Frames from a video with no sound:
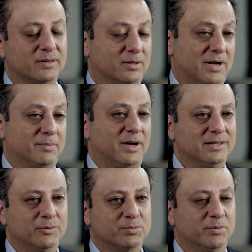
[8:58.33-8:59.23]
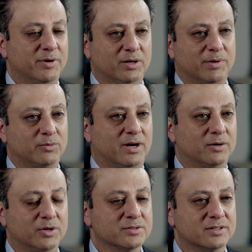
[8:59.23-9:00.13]
to my mind, that was prepared by
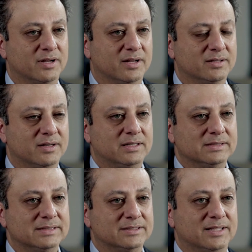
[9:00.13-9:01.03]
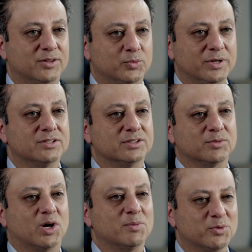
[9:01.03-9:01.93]
Rod Rosenstein that said the reason
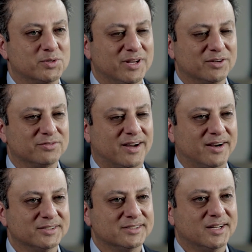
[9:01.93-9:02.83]
Jim Comey was being fired